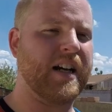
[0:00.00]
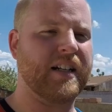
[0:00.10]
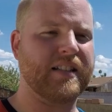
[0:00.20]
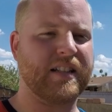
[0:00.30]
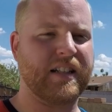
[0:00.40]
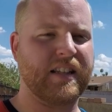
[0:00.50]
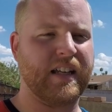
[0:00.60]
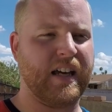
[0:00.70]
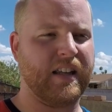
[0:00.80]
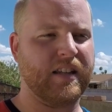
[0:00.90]
decided
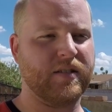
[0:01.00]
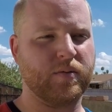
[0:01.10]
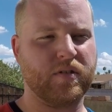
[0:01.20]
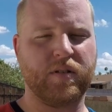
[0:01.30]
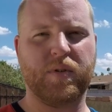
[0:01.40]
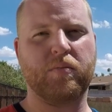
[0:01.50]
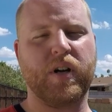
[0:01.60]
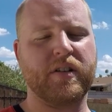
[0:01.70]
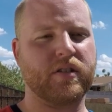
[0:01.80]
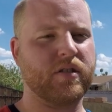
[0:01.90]
that this was going to be a
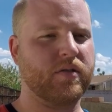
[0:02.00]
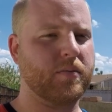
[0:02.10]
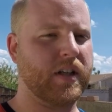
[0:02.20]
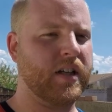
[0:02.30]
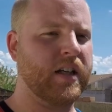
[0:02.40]
project truck for me.